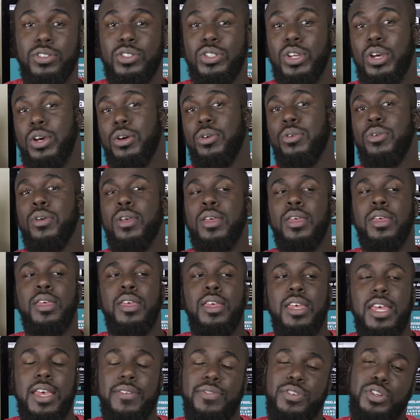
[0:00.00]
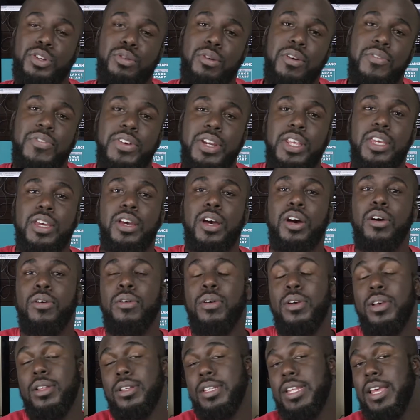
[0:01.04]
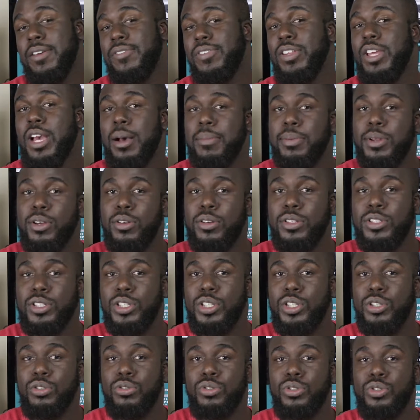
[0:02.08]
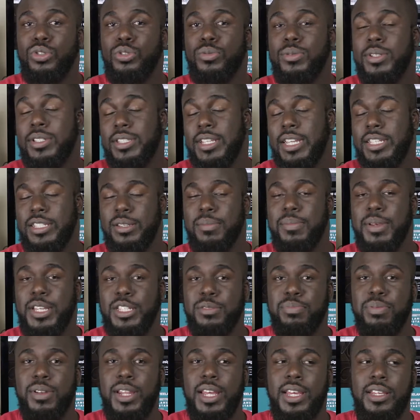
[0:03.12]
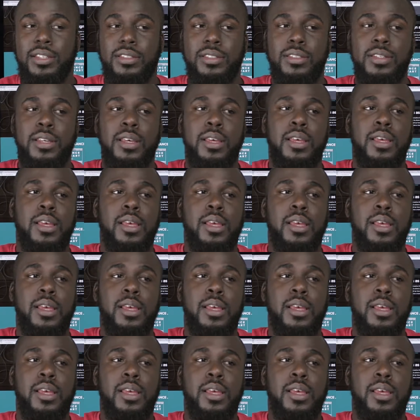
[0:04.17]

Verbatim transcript: So if you do a video, definitely upload it to YouTube because that's the best place.